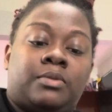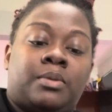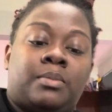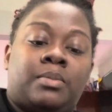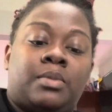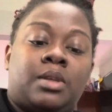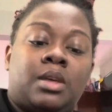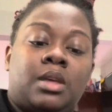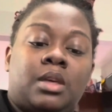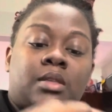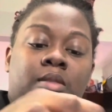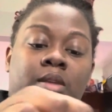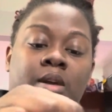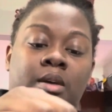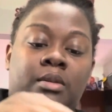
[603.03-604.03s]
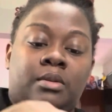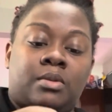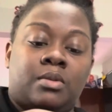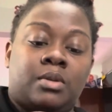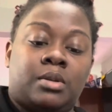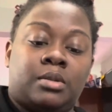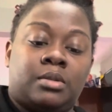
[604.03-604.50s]
from the other
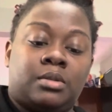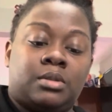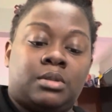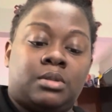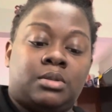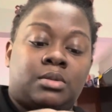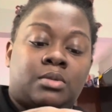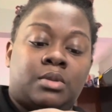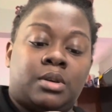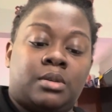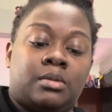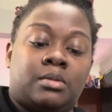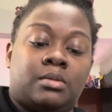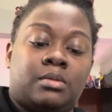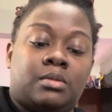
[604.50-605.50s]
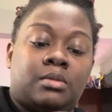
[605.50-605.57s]
corners the soil.